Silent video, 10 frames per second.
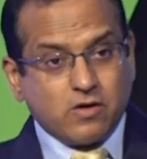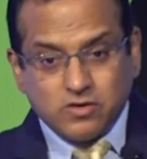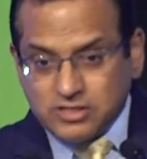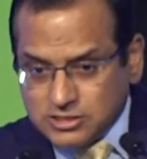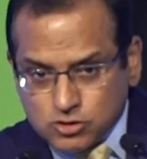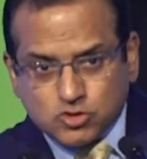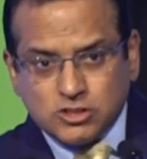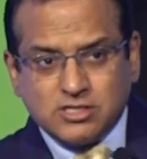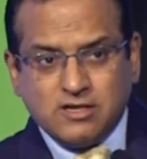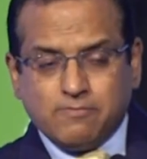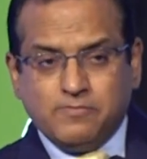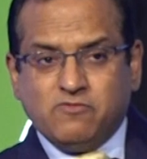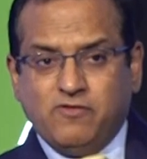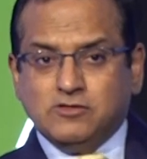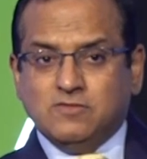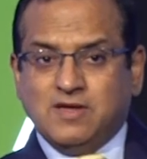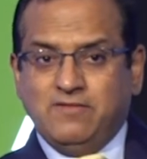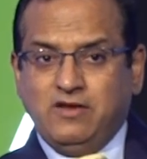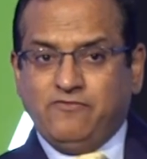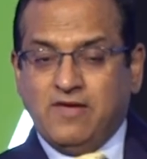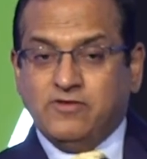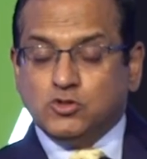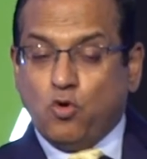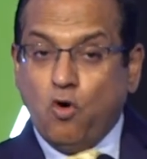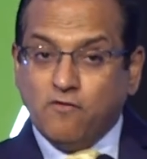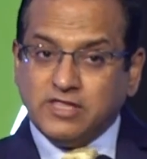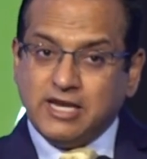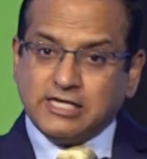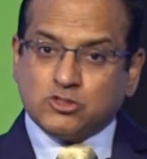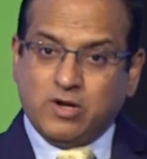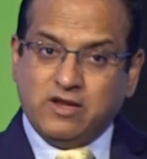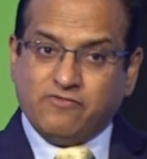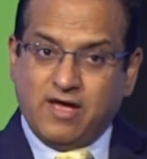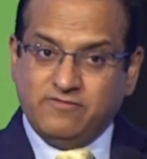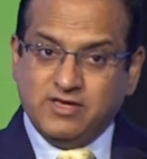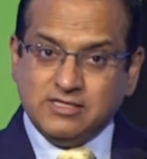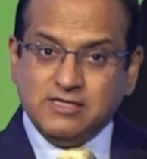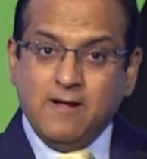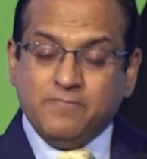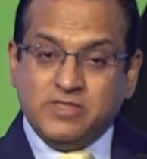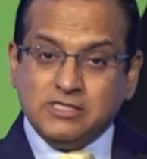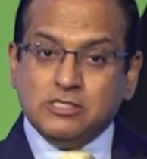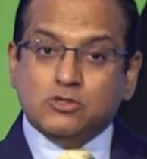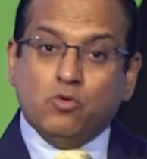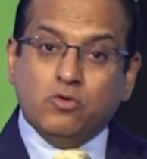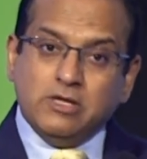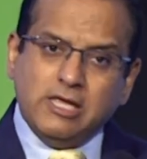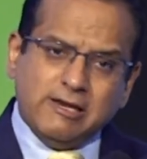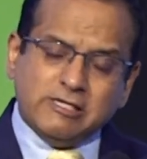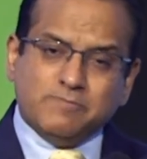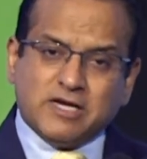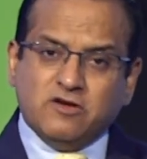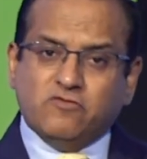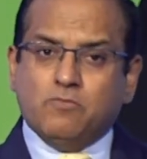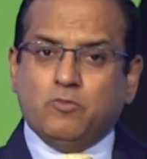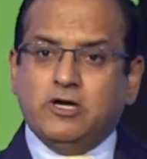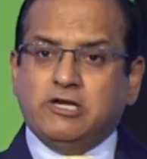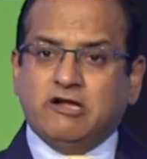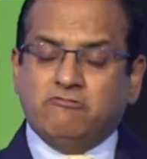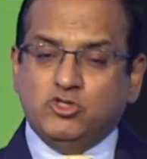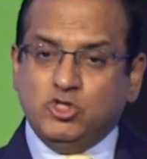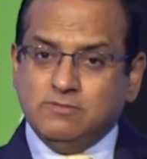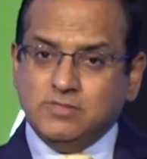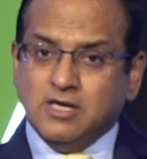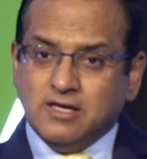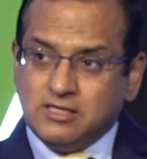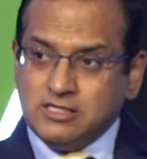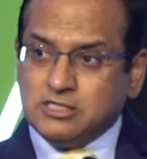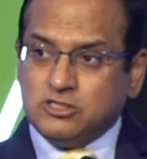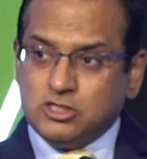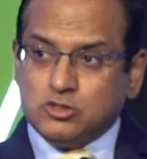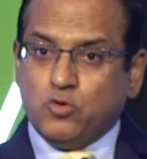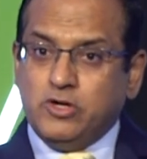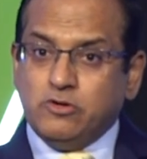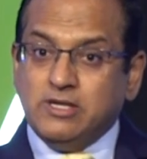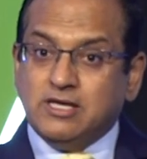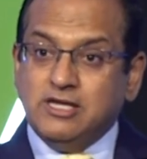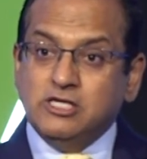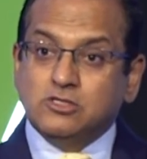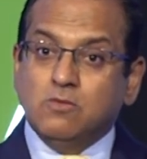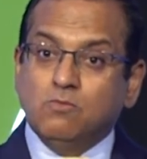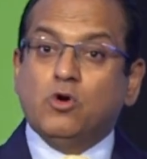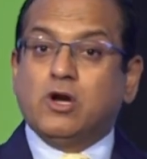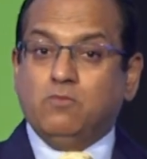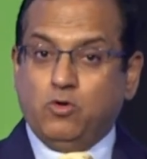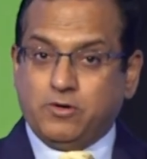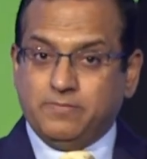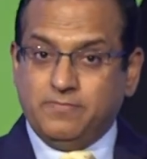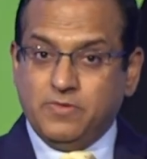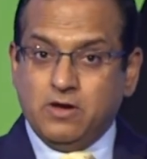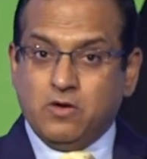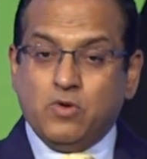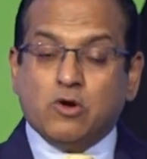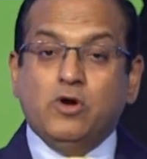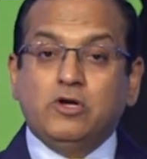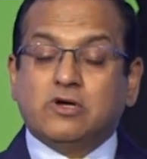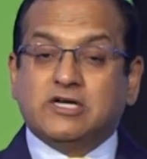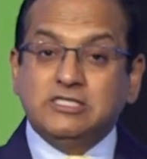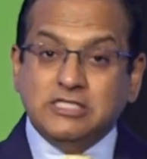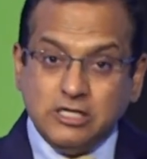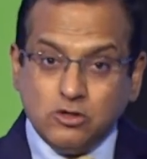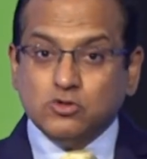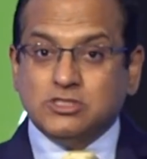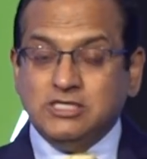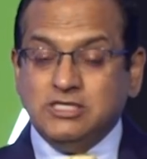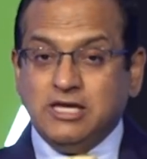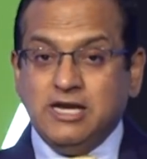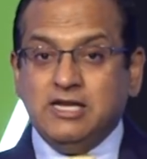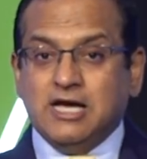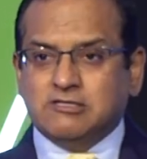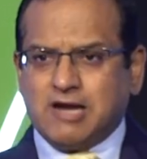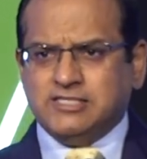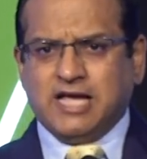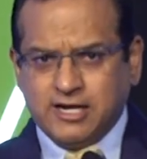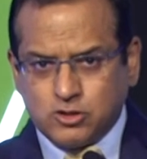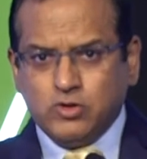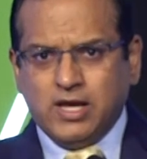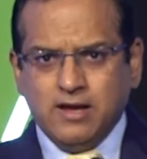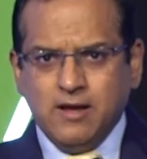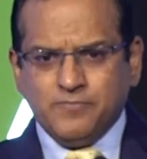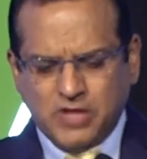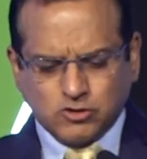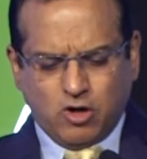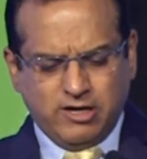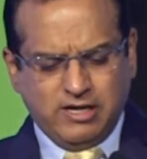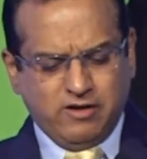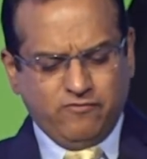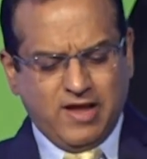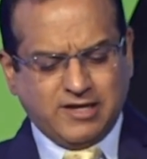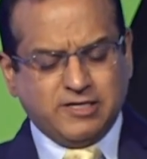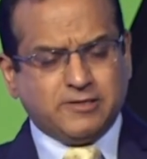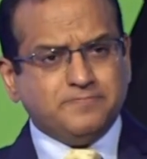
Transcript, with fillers: this is just in a phase of 75 years. So over the next 25 years, this is irrespective of the political regimes, this is just going to increase more and more. We're going to continue to see India's rising. And today, that's already reflected.